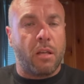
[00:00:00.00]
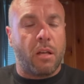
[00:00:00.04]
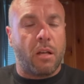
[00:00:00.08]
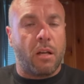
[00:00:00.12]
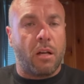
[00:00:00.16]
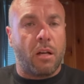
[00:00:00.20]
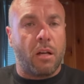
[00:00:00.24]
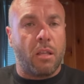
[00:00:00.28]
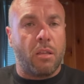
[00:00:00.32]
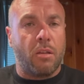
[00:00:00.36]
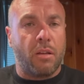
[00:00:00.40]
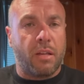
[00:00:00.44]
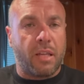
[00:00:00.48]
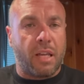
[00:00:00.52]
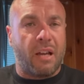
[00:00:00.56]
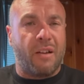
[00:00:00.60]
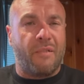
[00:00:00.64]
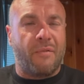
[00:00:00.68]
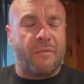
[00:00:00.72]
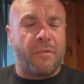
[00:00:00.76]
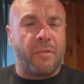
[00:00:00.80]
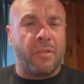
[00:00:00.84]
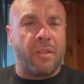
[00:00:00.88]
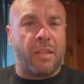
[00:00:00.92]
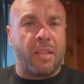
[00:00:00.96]
Look out
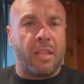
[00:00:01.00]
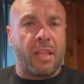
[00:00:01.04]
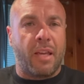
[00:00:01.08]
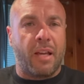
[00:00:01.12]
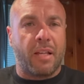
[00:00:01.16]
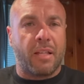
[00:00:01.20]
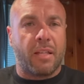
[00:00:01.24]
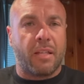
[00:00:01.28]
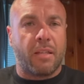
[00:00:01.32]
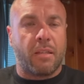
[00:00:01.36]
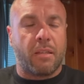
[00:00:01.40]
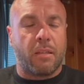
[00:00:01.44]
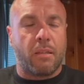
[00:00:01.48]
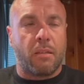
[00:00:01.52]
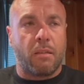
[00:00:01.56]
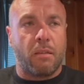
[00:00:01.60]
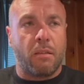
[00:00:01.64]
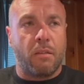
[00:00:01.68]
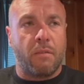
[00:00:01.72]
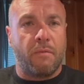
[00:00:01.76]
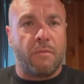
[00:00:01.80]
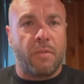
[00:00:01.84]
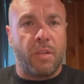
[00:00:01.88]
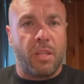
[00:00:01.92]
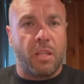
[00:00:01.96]
for the next
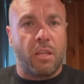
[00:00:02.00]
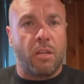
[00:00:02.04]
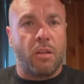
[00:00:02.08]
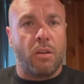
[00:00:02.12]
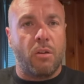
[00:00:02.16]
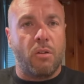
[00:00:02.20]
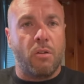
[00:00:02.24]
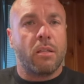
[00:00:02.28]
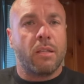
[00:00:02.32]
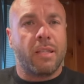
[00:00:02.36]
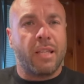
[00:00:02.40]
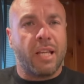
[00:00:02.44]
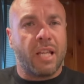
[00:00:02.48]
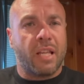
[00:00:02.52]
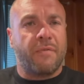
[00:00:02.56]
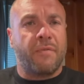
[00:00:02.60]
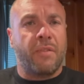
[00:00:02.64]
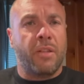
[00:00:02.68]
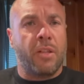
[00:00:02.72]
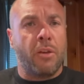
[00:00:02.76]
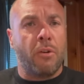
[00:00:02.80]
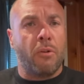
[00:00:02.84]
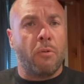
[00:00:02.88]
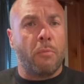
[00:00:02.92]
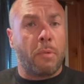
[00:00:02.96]
video. The next
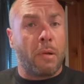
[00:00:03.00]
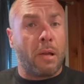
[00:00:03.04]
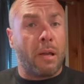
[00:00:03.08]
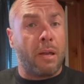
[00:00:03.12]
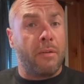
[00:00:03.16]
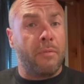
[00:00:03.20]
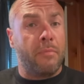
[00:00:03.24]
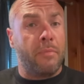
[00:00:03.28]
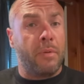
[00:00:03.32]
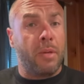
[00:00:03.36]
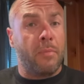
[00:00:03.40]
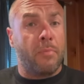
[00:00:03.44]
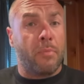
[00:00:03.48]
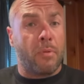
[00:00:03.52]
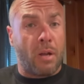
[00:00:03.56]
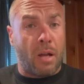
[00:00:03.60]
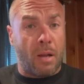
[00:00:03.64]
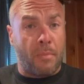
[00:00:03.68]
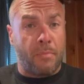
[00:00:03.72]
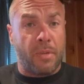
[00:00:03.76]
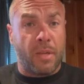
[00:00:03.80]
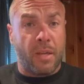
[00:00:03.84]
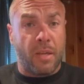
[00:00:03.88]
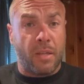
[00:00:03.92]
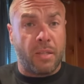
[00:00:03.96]
video will probably be prop
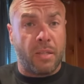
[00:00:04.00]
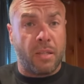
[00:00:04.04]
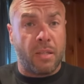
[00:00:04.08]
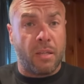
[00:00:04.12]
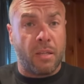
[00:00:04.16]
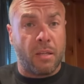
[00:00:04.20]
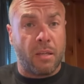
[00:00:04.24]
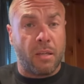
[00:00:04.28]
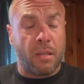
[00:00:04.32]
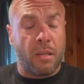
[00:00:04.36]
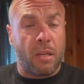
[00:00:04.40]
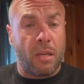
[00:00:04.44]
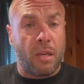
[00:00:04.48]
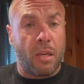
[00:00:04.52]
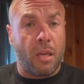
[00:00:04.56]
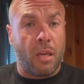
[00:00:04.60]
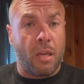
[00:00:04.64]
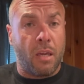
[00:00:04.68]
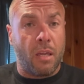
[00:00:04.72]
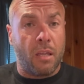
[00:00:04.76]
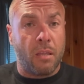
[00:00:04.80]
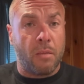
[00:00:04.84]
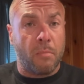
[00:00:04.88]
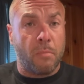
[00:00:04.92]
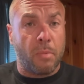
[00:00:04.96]
testing
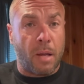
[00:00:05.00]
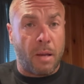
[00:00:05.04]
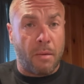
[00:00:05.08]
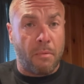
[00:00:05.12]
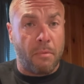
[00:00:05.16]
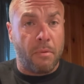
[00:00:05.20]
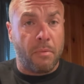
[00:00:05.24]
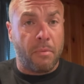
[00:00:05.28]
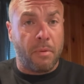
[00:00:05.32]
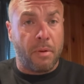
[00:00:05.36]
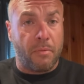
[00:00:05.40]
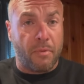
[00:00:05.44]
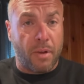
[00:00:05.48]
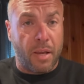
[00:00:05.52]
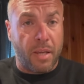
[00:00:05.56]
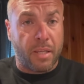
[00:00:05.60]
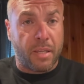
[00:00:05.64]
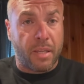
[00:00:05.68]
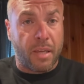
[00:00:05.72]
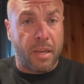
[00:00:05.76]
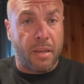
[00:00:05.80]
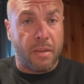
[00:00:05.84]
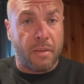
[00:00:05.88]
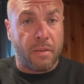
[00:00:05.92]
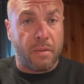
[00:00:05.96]
and probably race
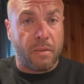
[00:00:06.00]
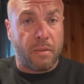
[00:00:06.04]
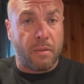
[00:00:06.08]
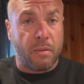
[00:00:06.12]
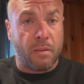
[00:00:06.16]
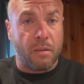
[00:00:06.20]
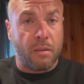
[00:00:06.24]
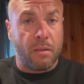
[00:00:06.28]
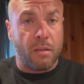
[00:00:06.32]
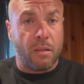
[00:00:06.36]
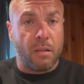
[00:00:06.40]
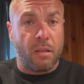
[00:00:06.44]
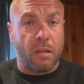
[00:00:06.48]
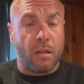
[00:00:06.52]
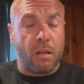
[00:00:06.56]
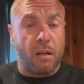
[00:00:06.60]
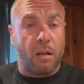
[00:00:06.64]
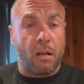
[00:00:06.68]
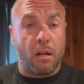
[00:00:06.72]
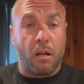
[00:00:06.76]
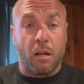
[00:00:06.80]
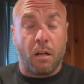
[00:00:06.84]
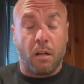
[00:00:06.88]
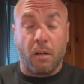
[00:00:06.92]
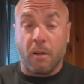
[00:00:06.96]
gas
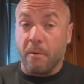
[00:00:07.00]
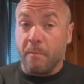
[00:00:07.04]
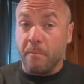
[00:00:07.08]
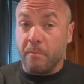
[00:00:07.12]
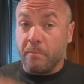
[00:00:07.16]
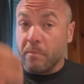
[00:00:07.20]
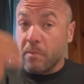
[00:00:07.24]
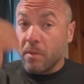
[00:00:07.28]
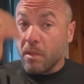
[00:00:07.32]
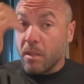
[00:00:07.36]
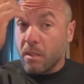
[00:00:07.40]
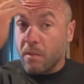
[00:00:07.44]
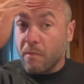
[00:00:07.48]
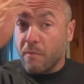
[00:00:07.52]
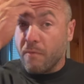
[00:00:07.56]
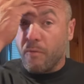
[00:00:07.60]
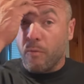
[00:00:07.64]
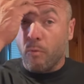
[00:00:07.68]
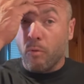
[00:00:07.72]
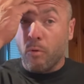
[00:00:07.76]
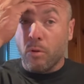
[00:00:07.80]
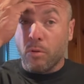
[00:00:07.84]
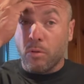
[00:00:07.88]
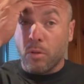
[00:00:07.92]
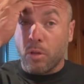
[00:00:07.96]
for
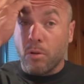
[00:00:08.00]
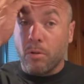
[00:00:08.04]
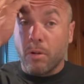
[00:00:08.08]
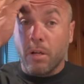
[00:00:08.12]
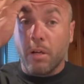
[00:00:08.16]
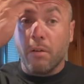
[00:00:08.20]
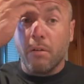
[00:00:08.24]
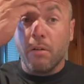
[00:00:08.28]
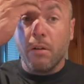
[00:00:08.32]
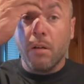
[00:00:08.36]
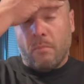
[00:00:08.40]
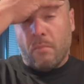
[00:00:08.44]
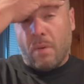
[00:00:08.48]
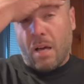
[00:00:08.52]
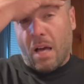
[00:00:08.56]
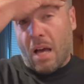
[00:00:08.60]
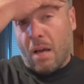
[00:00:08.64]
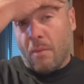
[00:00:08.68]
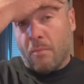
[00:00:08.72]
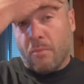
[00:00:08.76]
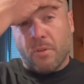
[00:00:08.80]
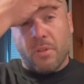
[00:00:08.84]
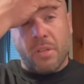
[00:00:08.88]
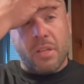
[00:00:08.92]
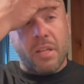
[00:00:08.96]
Lodo.
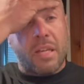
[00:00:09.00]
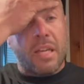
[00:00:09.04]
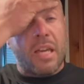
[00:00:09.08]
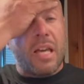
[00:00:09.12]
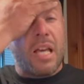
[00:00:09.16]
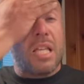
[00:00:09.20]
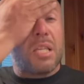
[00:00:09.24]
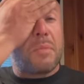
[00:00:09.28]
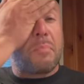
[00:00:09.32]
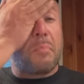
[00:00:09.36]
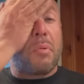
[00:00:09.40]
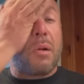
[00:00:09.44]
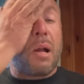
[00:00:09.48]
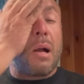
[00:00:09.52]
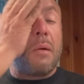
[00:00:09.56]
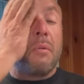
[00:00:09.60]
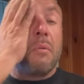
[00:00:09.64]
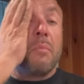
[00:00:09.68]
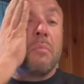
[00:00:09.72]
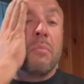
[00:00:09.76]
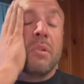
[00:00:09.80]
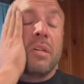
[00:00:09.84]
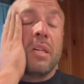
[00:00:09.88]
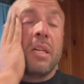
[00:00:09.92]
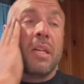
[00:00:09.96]
I'm going to guess
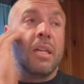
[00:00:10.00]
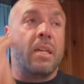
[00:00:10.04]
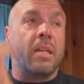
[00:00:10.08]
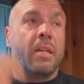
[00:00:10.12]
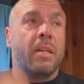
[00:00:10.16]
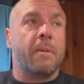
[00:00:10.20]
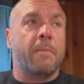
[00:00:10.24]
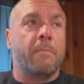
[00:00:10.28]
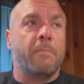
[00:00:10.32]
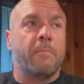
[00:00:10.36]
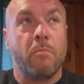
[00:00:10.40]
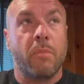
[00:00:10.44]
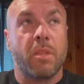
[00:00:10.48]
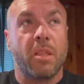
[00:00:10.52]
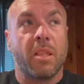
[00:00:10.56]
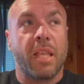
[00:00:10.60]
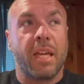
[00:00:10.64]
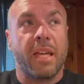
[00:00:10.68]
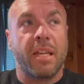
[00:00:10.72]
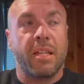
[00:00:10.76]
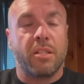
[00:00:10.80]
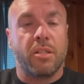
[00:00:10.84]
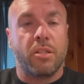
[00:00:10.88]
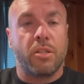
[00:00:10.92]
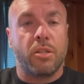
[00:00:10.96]
probably
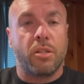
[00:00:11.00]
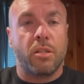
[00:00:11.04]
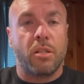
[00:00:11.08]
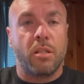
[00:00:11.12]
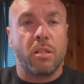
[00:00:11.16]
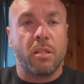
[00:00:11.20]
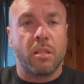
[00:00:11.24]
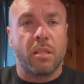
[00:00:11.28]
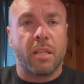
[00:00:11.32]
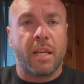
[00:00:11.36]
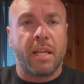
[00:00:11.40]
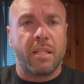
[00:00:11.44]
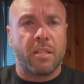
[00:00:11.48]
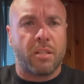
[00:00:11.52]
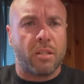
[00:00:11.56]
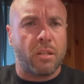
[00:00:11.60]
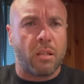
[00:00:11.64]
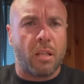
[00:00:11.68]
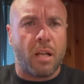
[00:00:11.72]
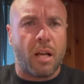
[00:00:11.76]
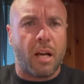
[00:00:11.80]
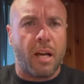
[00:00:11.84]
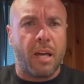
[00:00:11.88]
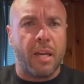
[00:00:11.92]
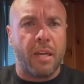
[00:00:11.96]
late
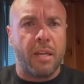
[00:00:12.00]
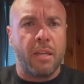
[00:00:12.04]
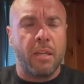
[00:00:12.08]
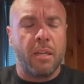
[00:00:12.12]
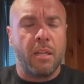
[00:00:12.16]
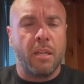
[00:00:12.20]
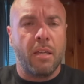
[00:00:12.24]
July,